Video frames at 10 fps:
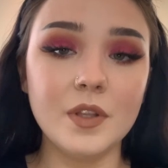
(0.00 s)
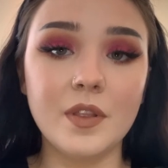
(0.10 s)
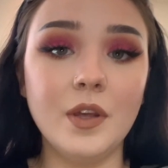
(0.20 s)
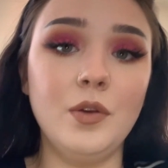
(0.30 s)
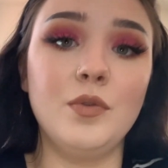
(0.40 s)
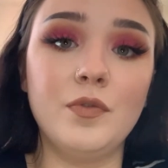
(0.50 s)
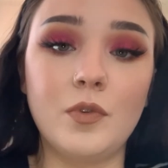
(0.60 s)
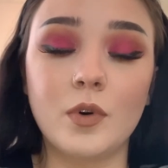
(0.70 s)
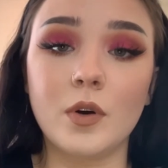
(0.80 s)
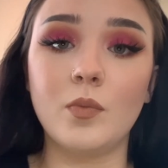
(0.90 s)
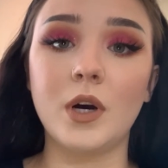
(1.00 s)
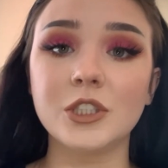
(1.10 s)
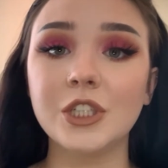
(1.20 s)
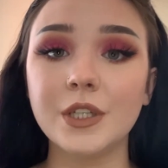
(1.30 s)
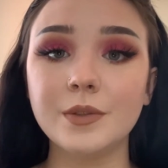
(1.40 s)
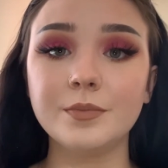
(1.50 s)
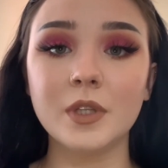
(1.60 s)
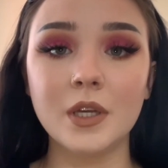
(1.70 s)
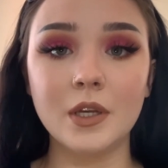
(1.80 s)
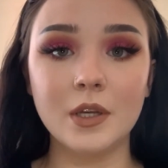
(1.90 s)
Thank you for watching.
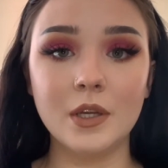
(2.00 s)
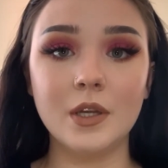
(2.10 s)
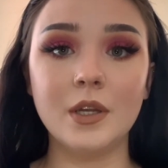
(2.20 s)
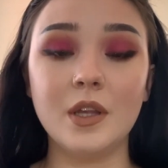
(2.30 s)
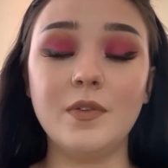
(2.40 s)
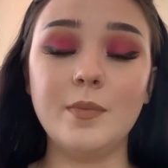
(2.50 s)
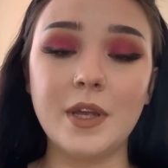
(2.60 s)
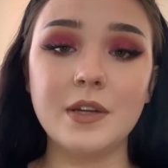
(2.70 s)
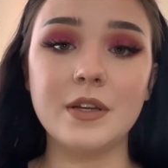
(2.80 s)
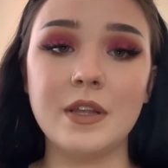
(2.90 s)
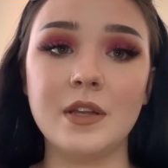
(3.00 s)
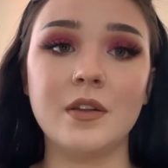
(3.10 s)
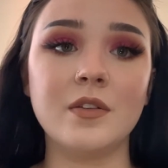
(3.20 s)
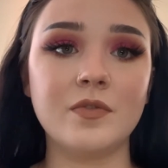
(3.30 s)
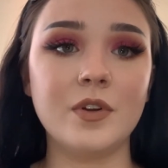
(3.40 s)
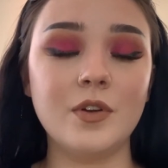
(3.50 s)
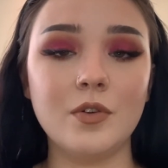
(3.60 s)
If you made it to the end of this video,